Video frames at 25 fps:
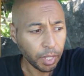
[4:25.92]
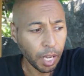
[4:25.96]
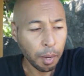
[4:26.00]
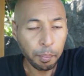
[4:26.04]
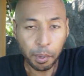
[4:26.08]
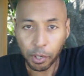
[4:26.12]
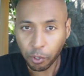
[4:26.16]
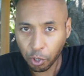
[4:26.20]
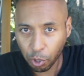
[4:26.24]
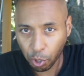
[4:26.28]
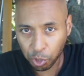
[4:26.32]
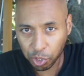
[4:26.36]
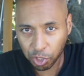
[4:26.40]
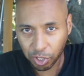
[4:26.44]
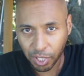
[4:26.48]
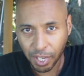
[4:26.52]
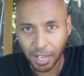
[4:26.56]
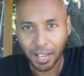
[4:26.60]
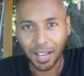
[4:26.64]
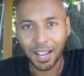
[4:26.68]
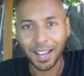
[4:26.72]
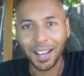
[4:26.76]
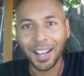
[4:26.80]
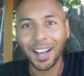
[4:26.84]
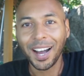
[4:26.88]
But of course,
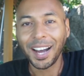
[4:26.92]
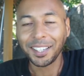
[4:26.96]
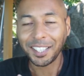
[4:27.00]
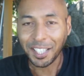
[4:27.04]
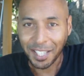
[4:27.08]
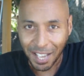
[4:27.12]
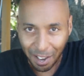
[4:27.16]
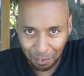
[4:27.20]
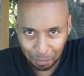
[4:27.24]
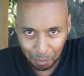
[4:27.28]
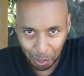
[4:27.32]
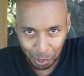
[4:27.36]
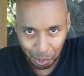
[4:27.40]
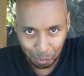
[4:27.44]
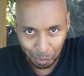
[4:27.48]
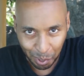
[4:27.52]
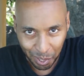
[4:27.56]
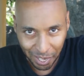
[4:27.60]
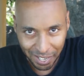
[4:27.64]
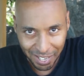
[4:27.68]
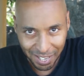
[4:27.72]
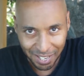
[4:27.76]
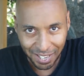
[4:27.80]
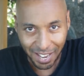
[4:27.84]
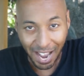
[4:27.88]
I didn't have much
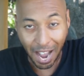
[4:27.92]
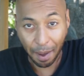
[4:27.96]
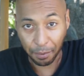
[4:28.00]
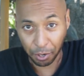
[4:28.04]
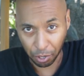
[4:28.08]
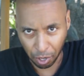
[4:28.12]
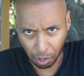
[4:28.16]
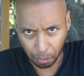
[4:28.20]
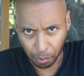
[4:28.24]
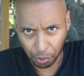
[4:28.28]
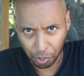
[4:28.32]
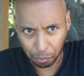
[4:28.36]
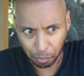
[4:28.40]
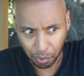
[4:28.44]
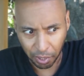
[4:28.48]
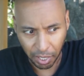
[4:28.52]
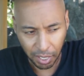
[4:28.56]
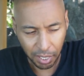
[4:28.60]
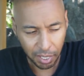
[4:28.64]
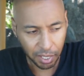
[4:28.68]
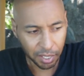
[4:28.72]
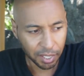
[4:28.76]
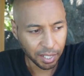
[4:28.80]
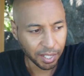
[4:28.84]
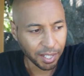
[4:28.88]
money, haven't got much money,
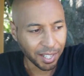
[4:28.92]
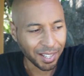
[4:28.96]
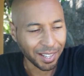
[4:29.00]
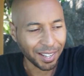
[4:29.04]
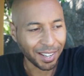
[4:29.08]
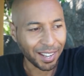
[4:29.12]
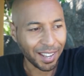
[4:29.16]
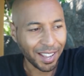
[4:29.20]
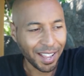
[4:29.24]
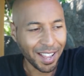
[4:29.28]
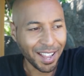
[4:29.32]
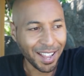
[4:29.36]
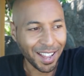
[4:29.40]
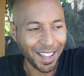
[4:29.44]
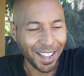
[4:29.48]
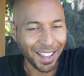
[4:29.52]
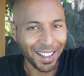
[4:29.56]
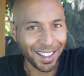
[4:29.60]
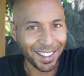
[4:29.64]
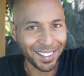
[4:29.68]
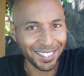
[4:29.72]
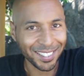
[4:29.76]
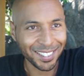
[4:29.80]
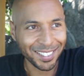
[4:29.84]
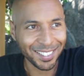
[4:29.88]

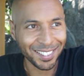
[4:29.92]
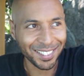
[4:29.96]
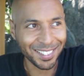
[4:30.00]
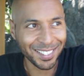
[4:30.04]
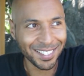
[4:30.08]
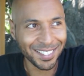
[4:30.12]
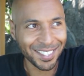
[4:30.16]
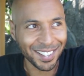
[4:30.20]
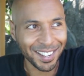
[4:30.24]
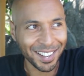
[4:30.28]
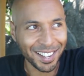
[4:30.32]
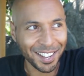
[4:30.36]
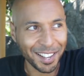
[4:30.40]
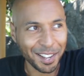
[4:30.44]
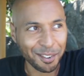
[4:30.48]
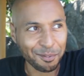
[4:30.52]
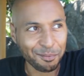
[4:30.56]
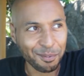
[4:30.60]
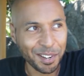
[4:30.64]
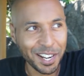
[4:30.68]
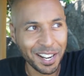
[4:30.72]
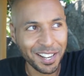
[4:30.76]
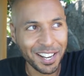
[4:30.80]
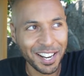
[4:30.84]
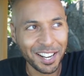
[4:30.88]
and
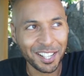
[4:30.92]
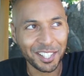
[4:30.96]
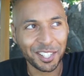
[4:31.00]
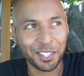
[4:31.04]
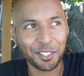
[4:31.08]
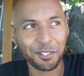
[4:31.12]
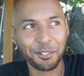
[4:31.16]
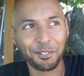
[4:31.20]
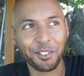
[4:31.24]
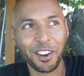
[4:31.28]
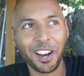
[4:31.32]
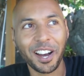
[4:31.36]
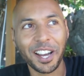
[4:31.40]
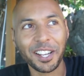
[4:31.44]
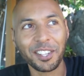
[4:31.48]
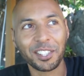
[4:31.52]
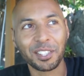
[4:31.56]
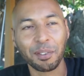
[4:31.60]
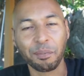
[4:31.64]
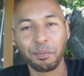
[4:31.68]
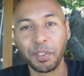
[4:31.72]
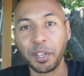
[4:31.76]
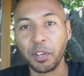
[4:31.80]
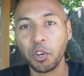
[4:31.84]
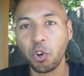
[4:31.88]
really needed to find
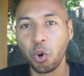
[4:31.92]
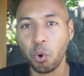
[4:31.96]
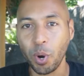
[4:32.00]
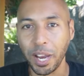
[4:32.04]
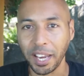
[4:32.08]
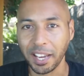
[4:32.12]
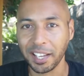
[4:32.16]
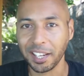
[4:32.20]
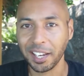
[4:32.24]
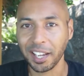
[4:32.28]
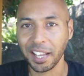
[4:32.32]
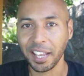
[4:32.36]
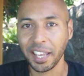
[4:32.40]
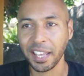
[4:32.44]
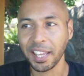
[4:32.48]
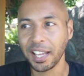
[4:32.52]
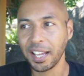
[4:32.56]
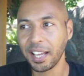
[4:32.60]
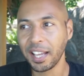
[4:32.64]
something quickly